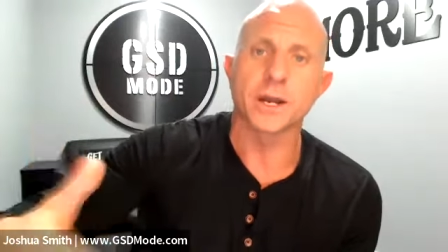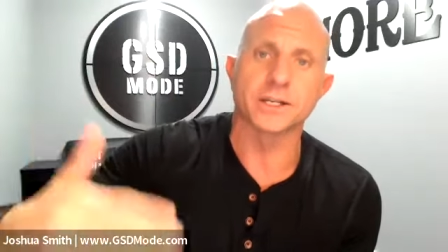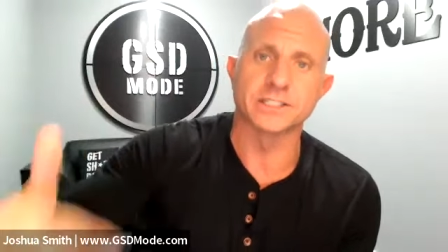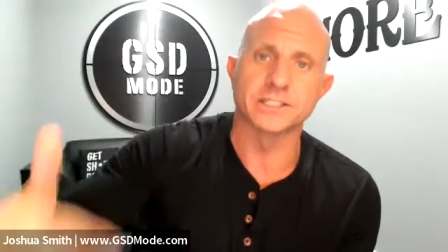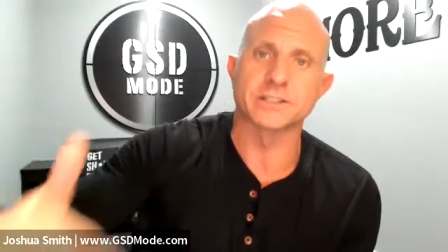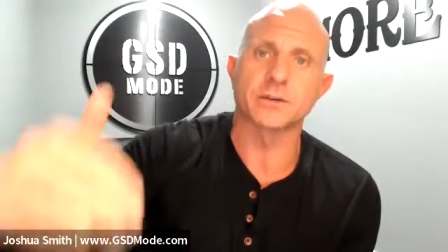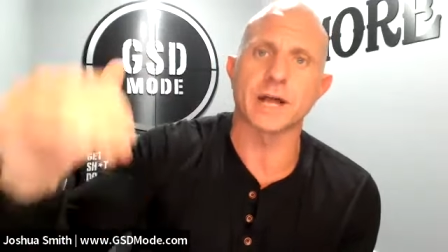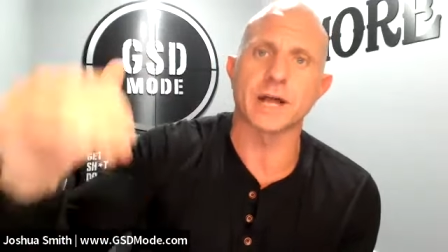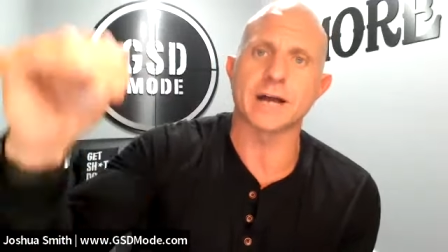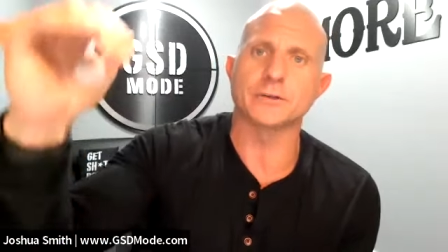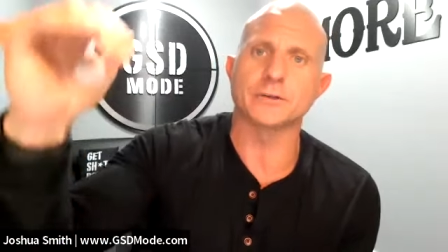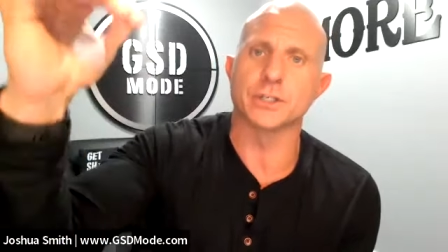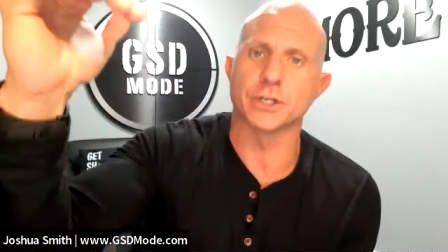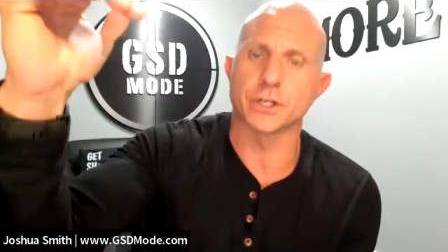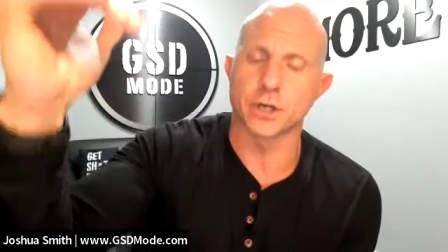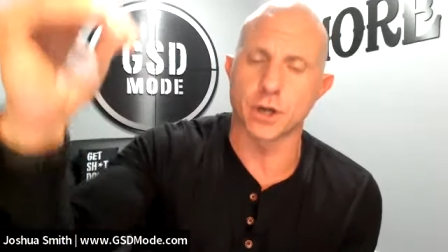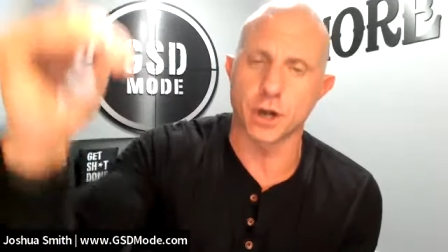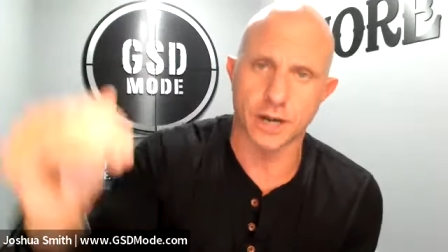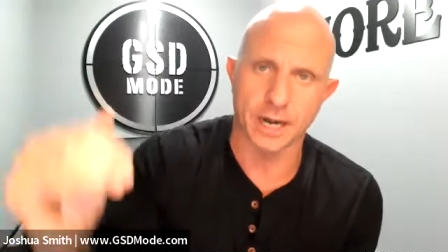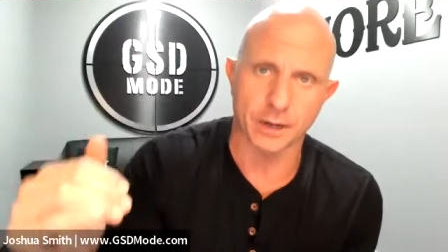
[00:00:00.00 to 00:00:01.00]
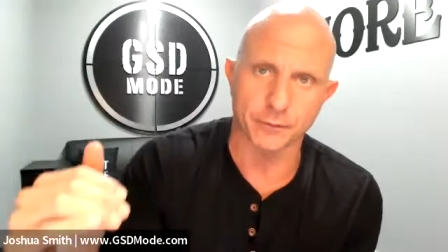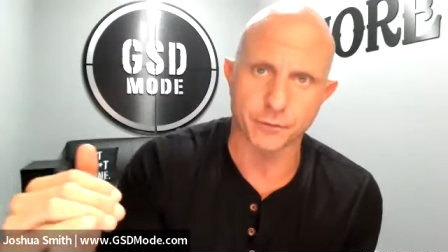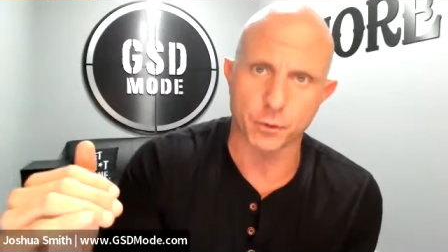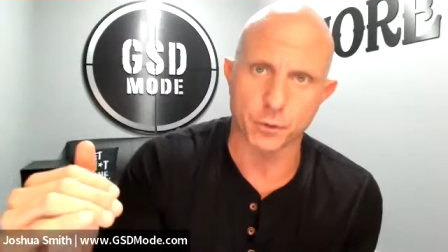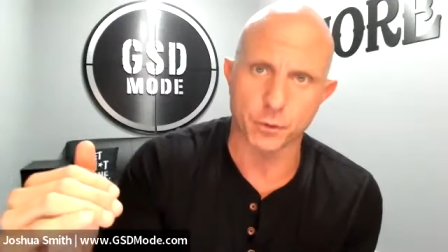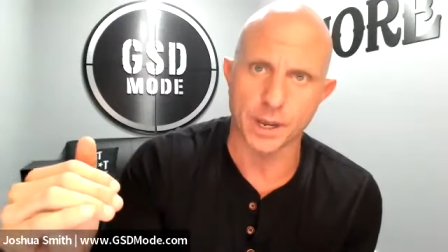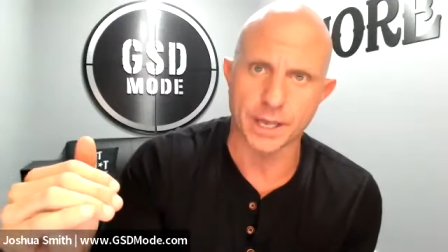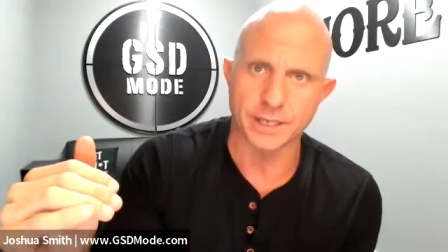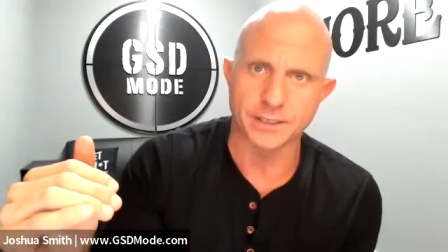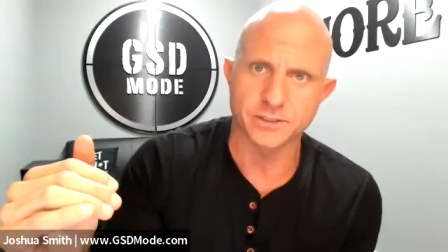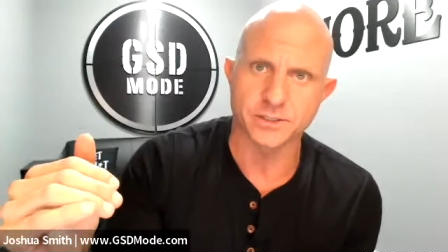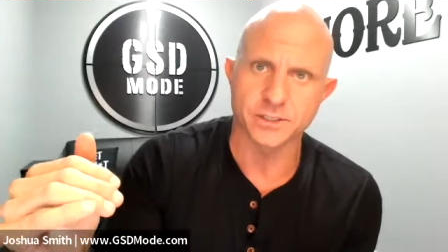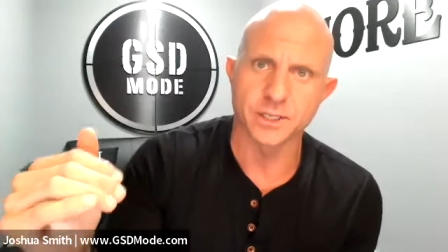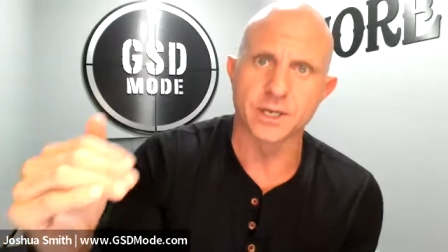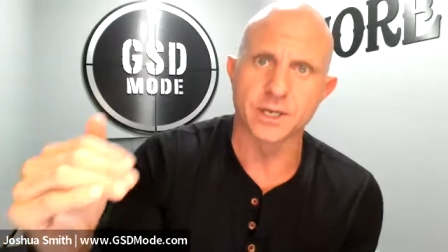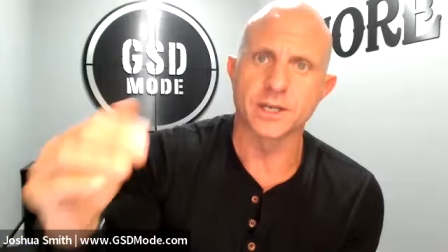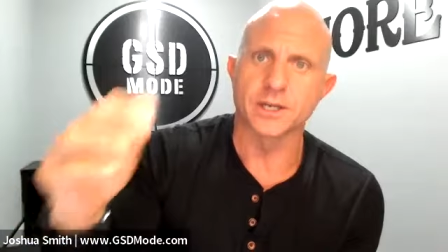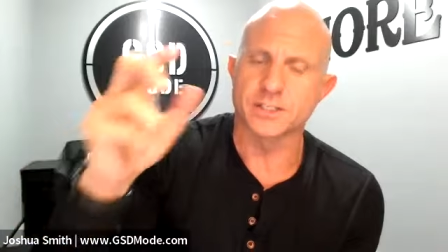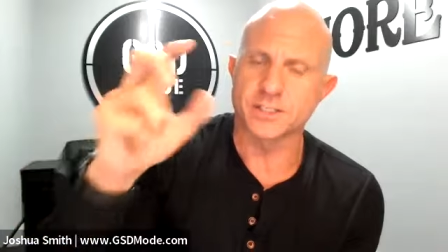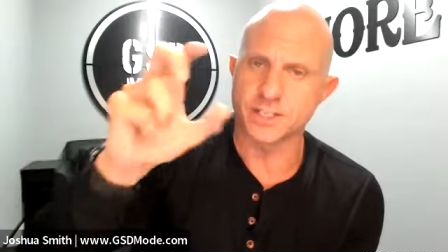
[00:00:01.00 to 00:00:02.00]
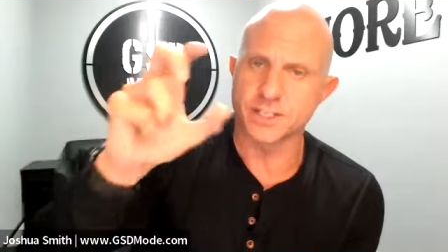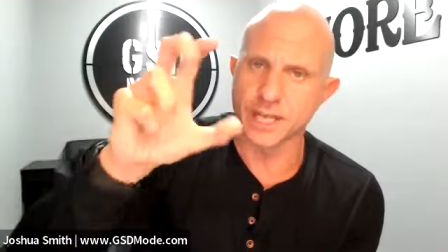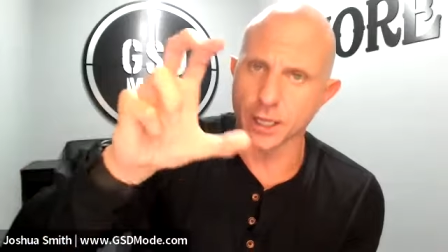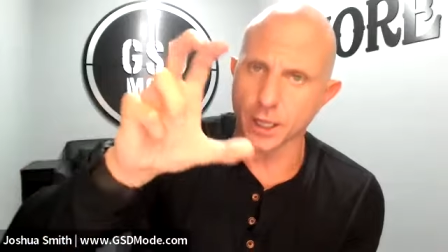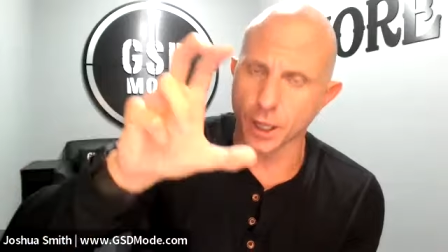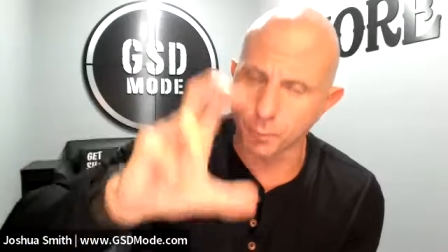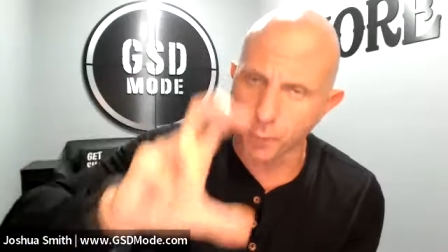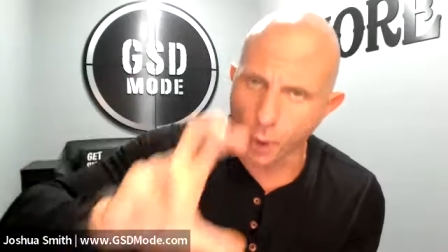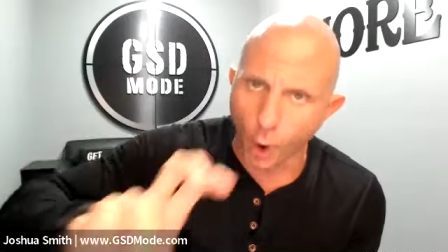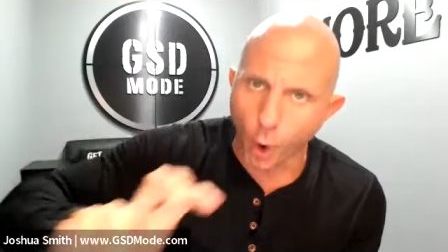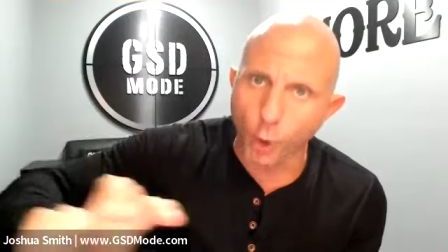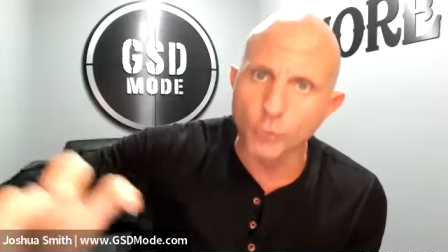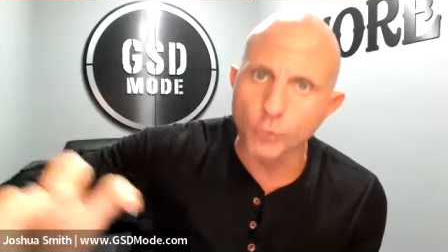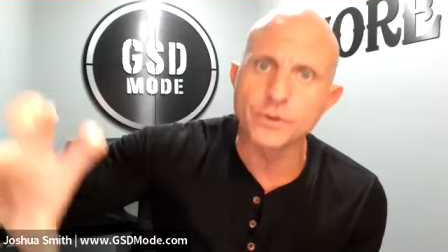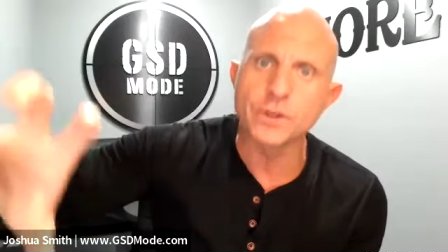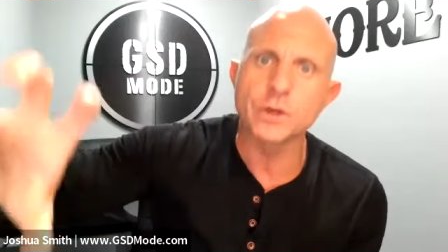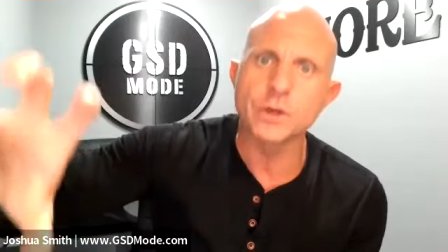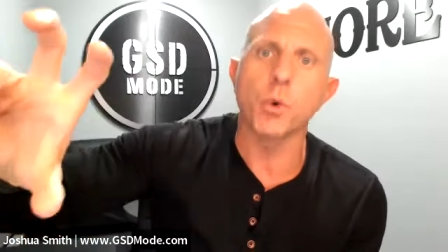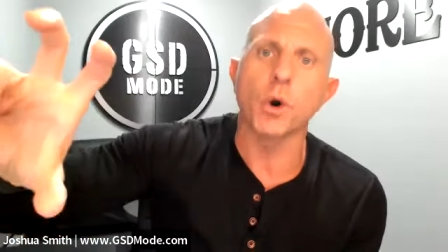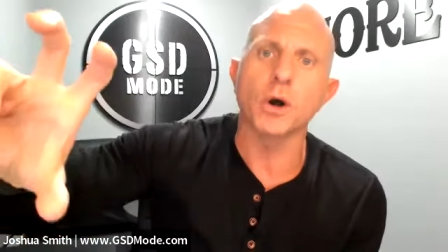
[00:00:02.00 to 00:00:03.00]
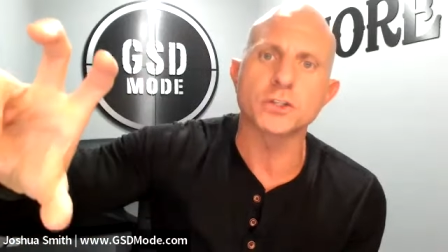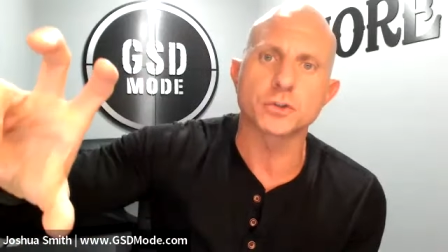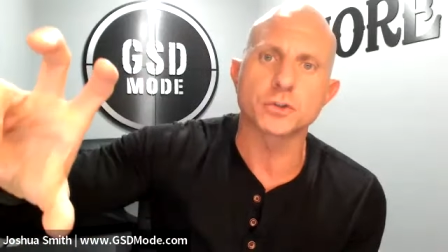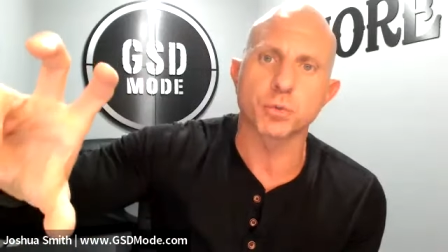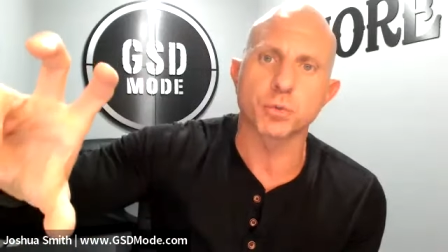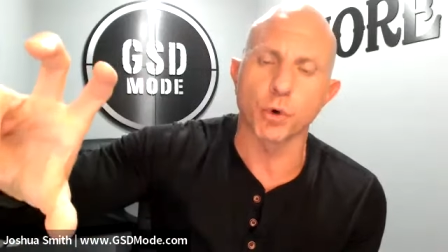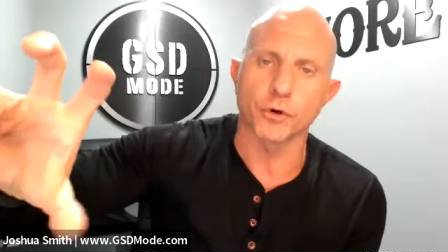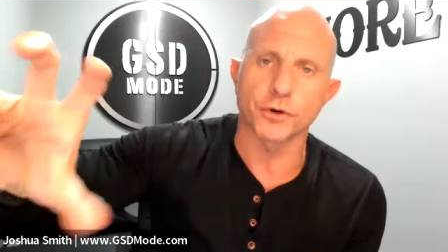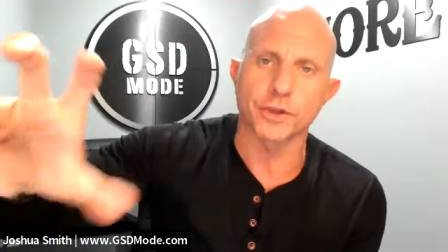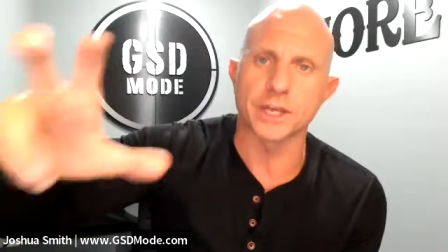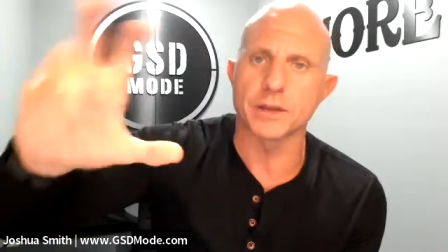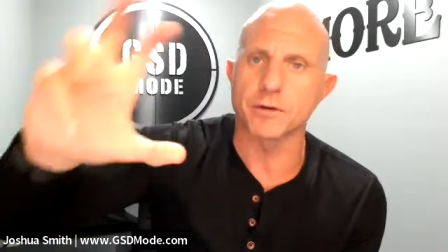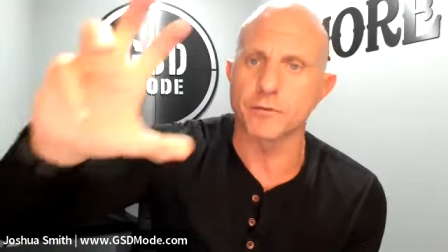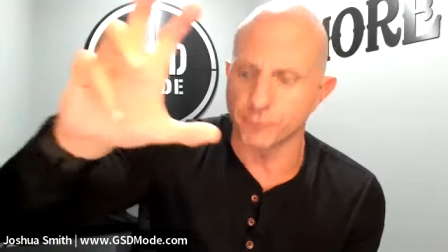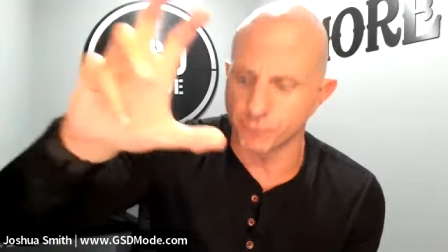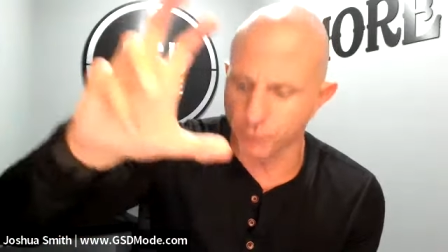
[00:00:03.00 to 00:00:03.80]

because it allows you to cut out the waste scale up only what's working,